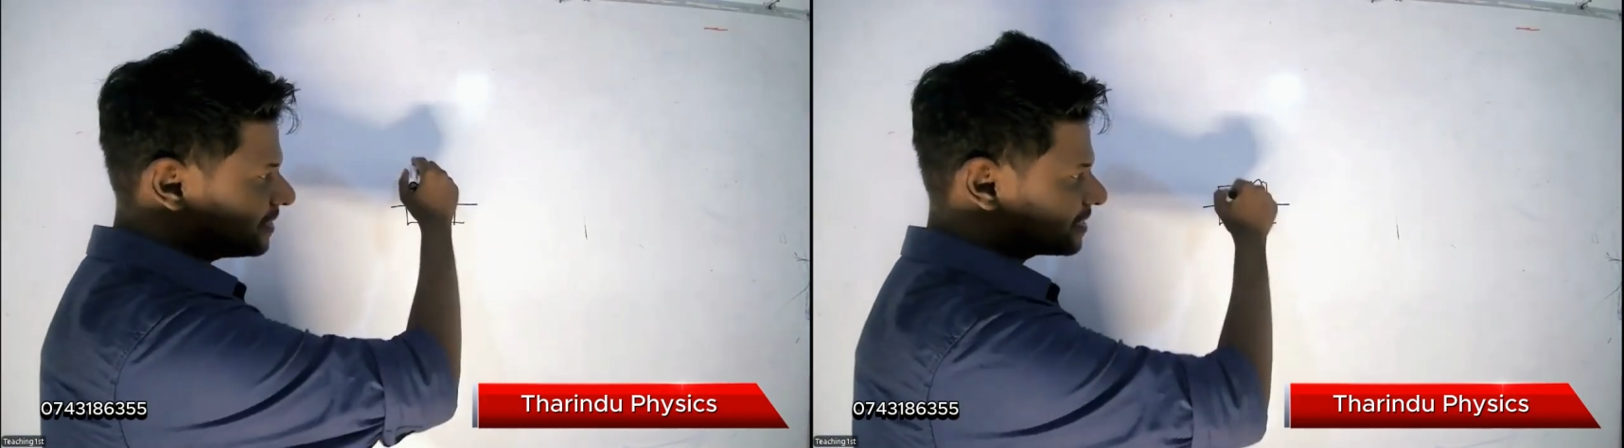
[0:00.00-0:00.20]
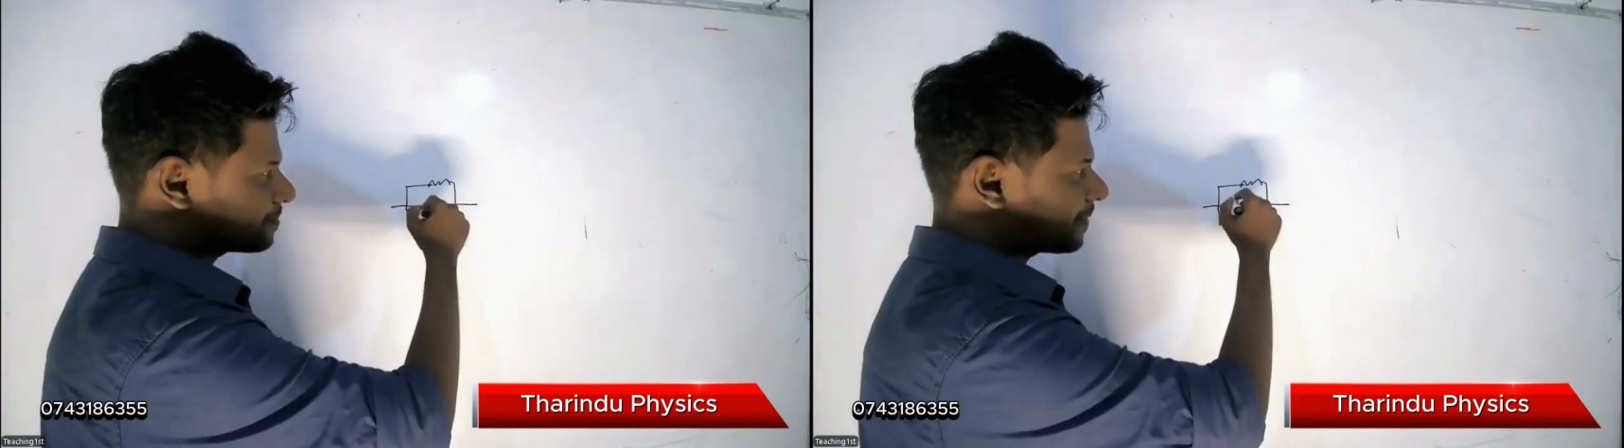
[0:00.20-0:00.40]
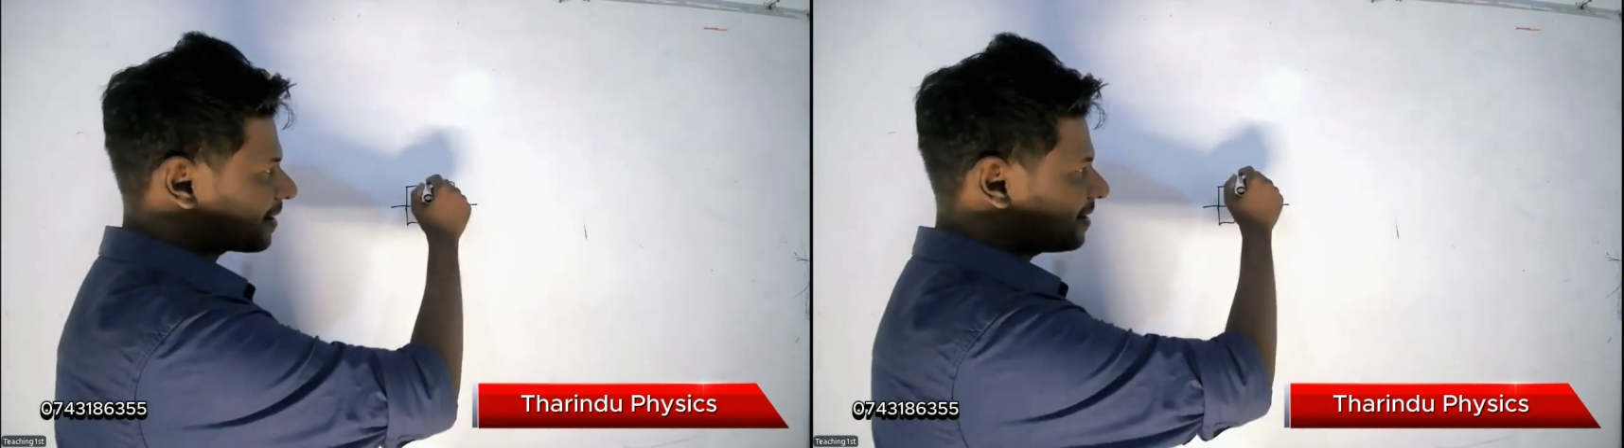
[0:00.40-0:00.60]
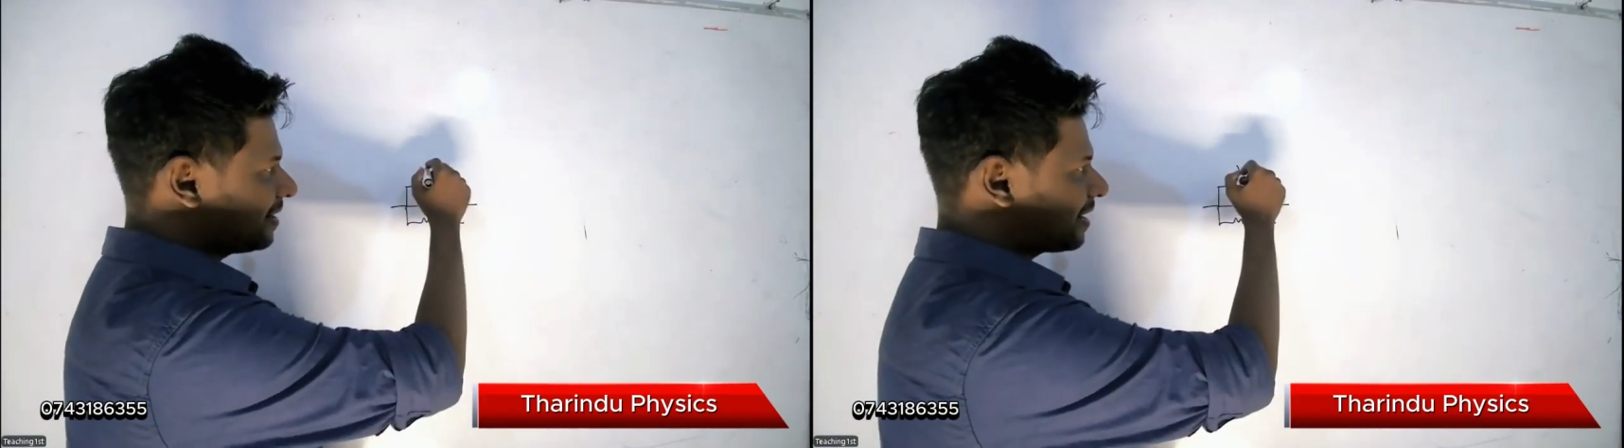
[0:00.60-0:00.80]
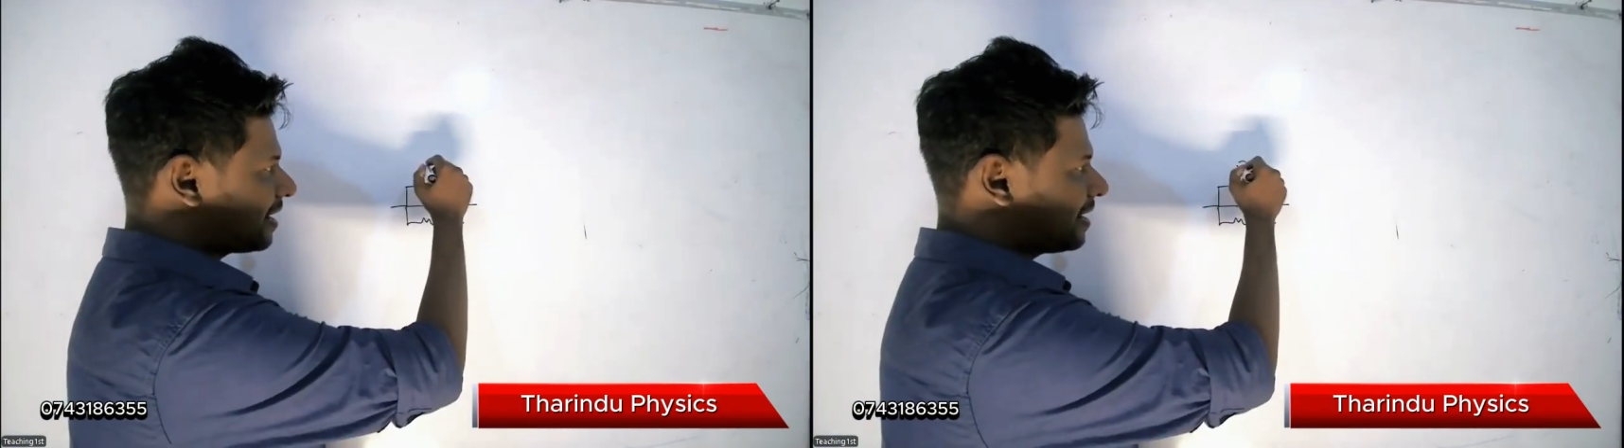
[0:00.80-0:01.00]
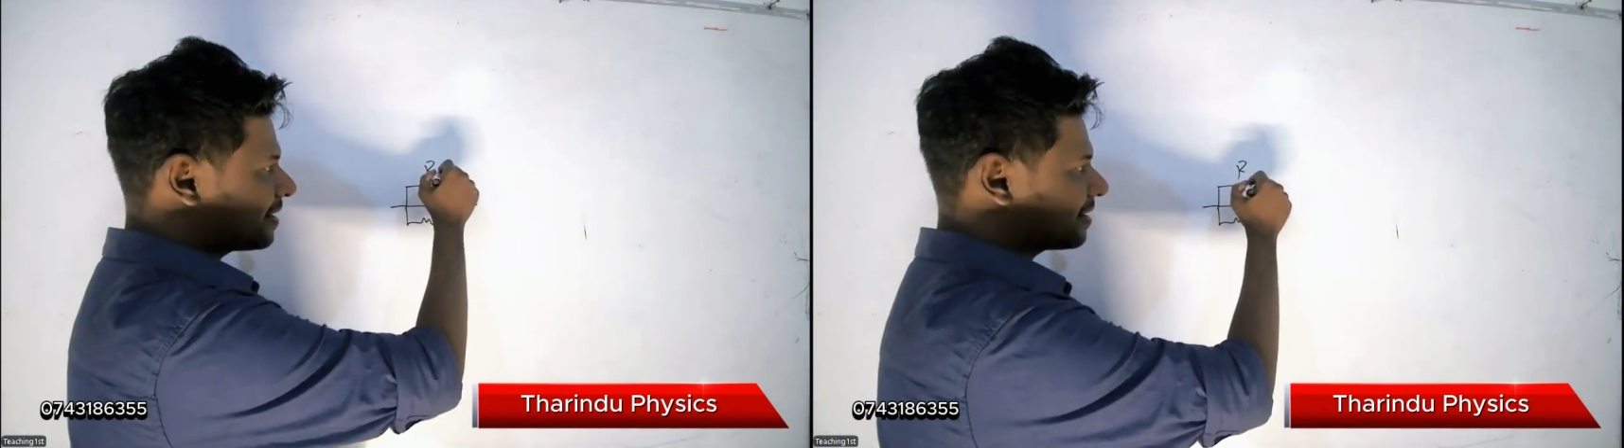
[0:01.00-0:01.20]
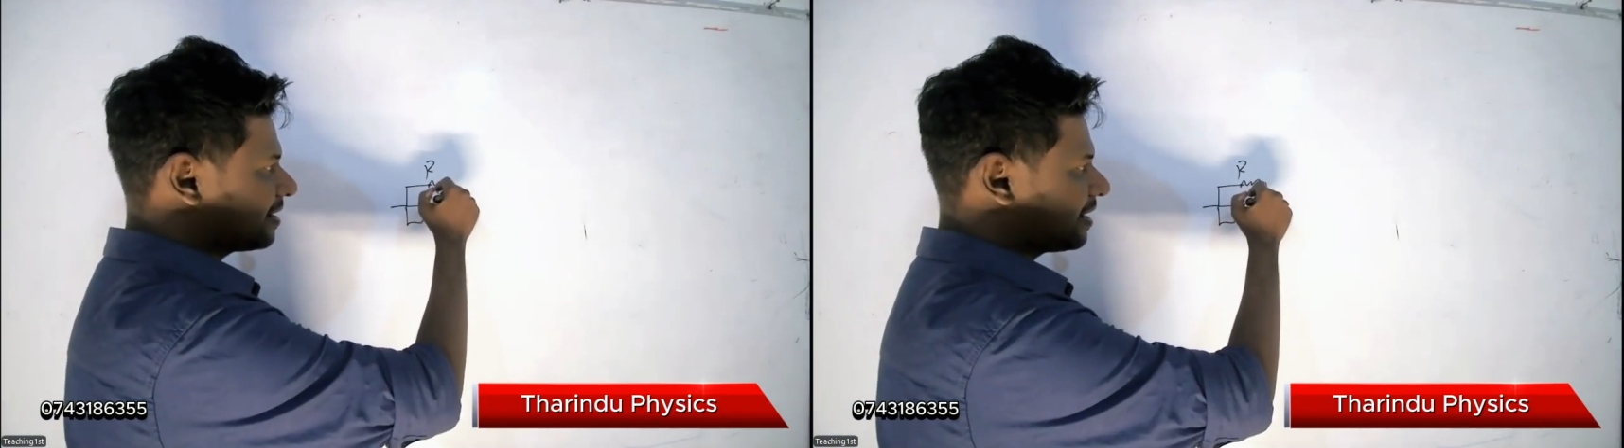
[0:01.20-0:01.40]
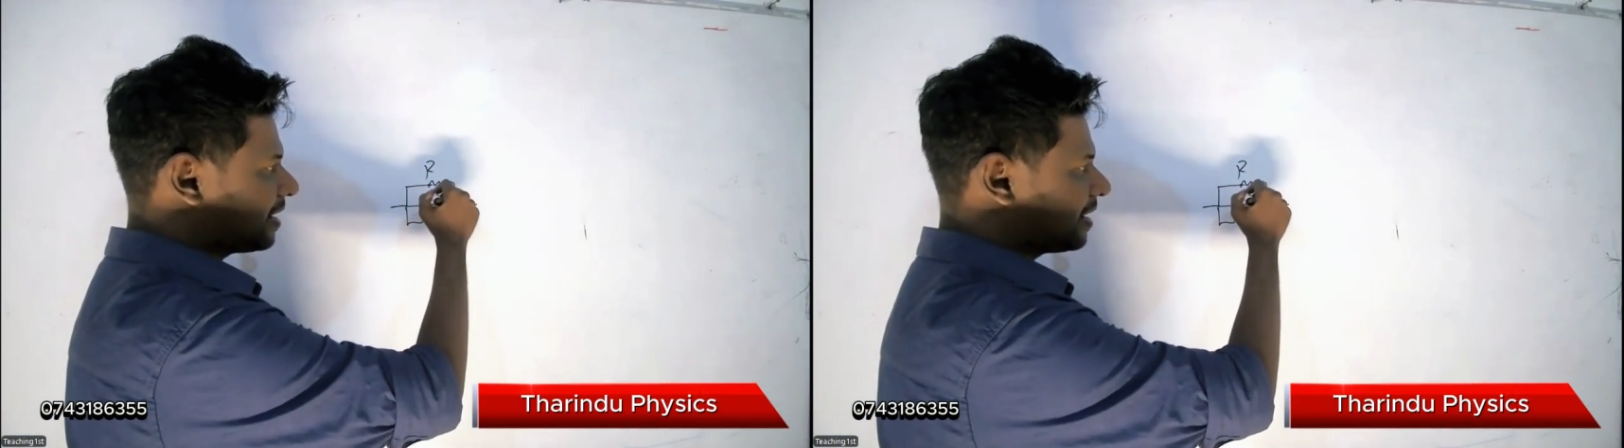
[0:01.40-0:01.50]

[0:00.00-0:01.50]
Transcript: things parallel are.